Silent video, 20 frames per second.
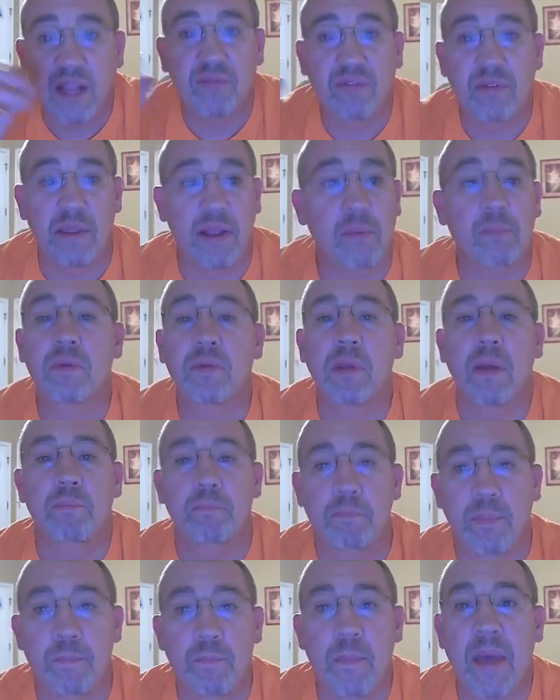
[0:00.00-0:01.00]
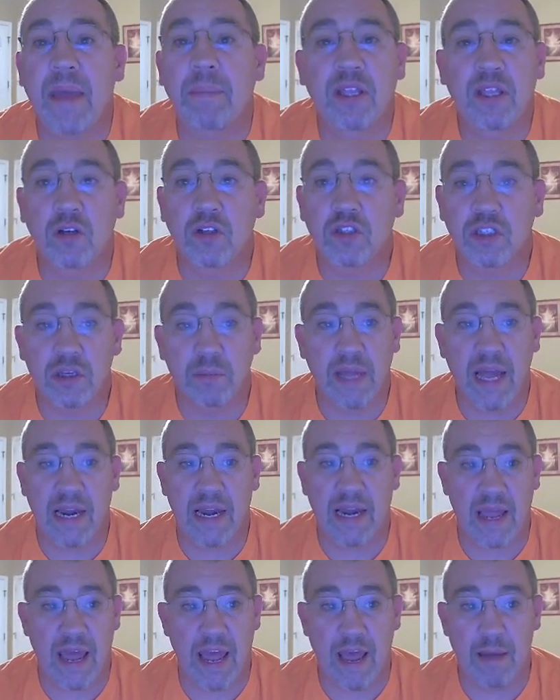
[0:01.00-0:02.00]
There, maybe there's some kind
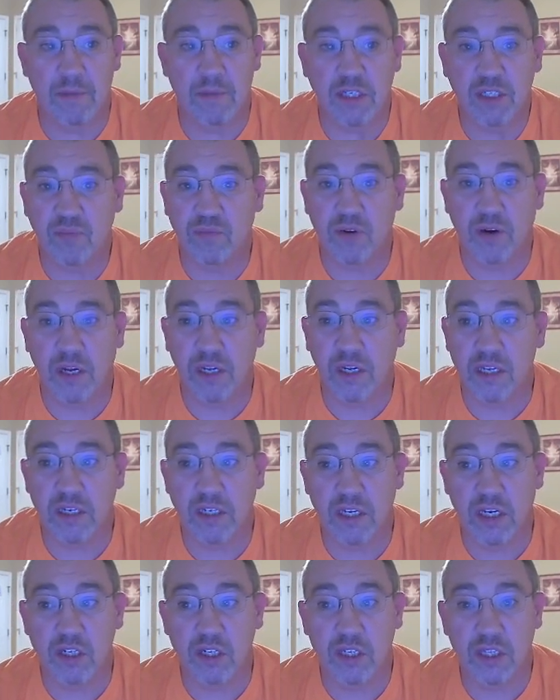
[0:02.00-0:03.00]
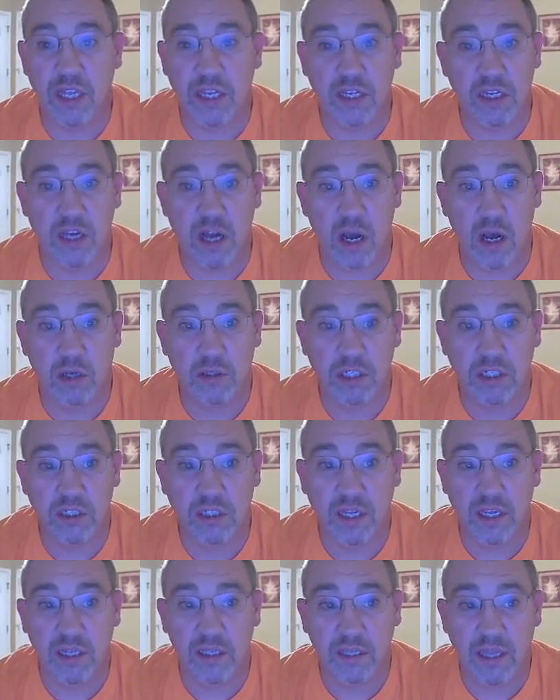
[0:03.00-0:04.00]
of atmospheric condition that could cause this,
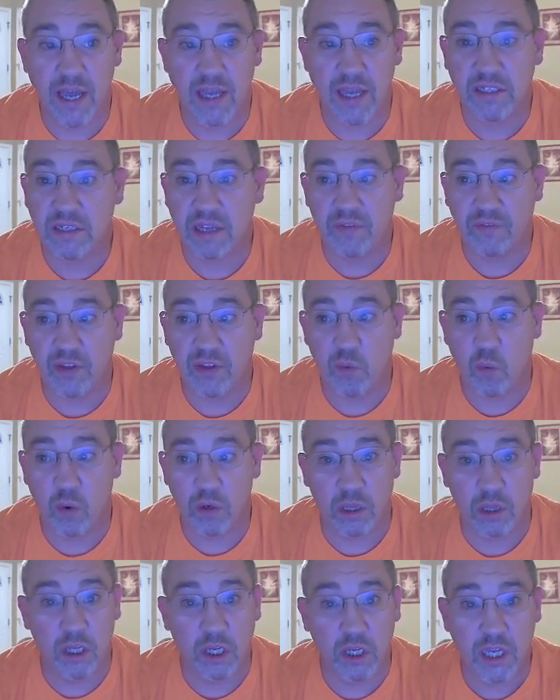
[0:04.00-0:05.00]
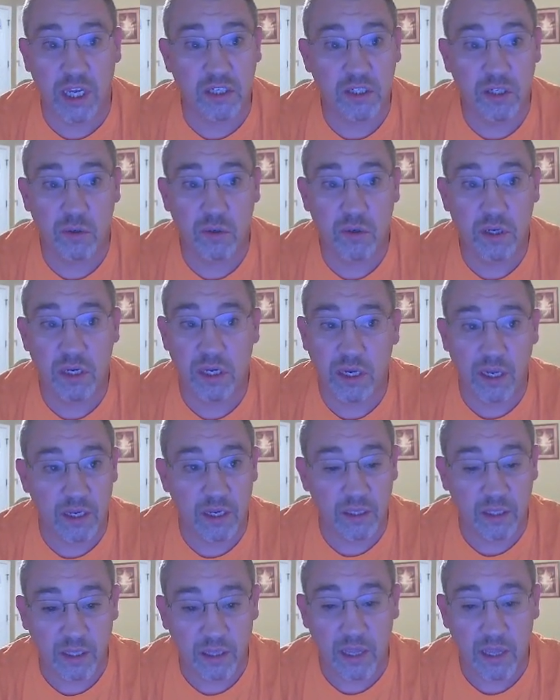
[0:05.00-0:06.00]
guys. If you want to look into it and,
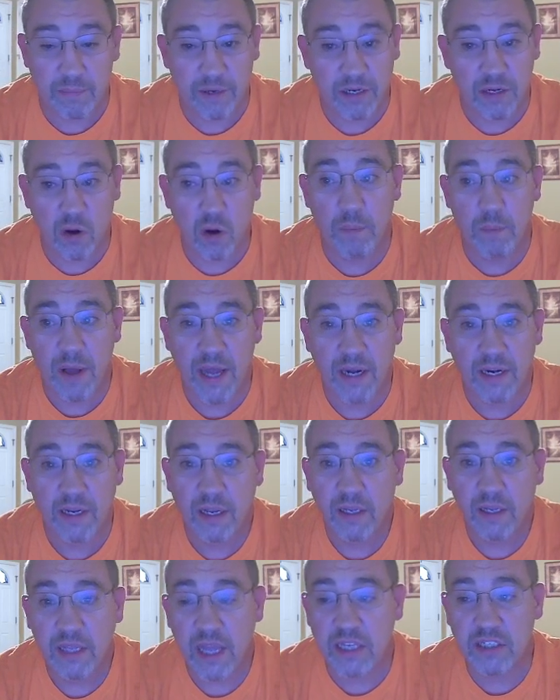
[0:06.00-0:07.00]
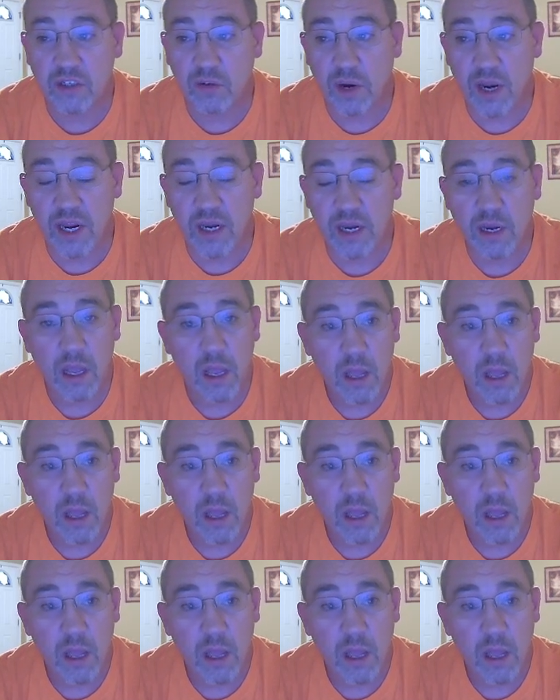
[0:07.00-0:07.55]
and let me know about it, that's great.